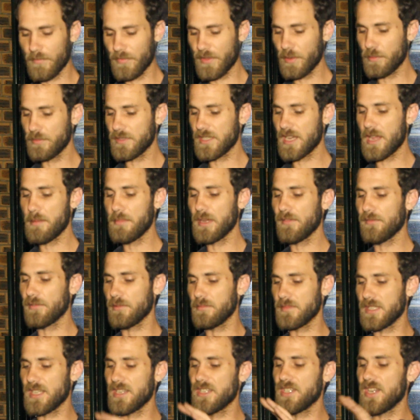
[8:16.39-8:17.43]
that was coming
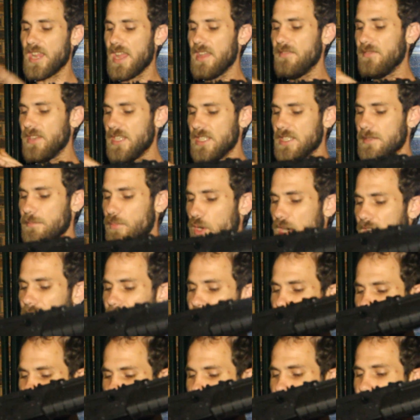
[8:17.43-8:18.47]
from such a heavy
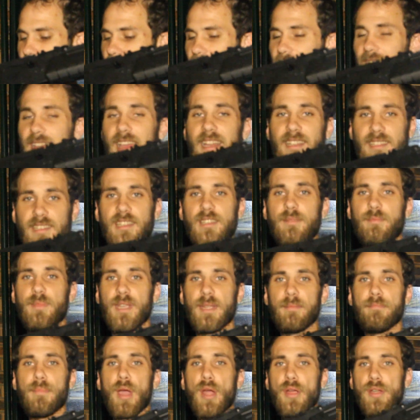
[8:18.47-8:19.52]
spring and such a
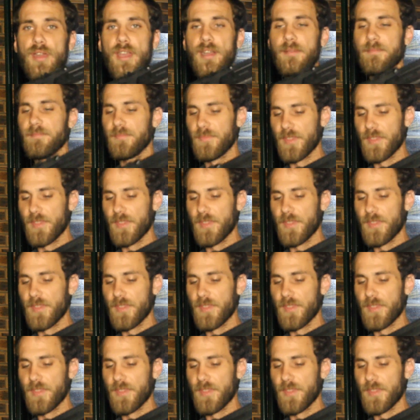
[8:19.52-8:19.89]
big motor.